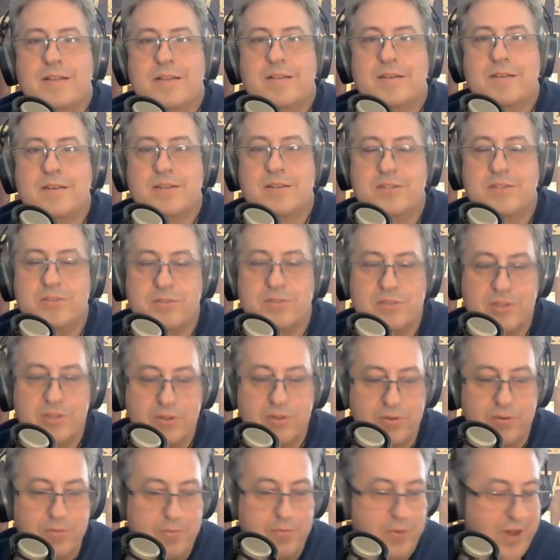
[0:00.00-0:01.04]
Look at you
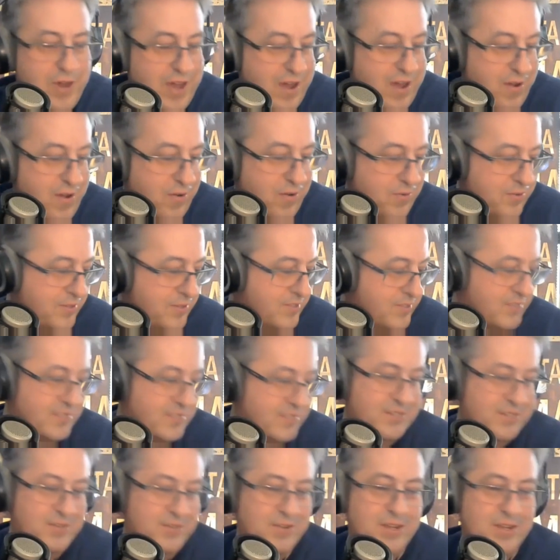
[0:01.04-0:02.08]
two! Wow,
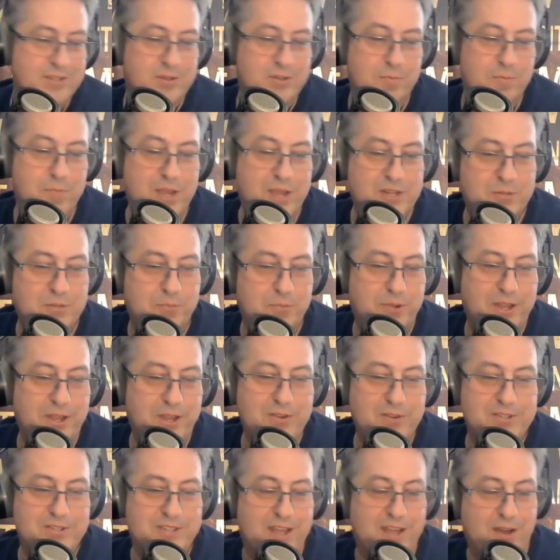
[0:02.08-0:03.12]
you guys are major
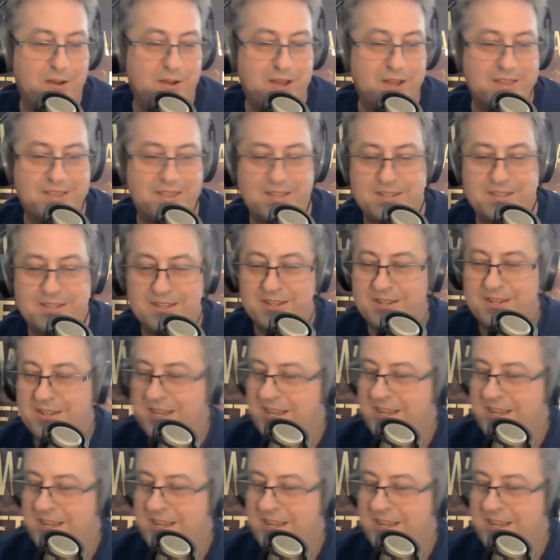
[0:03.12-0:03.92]
players now. I think that